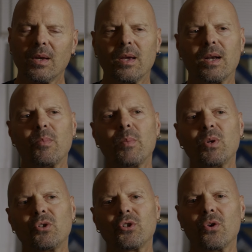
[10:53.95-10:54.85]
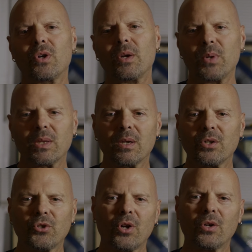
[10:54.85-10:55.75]
And I remember you showed up at the
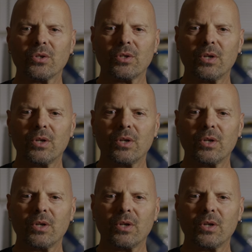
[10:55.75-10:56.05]
church.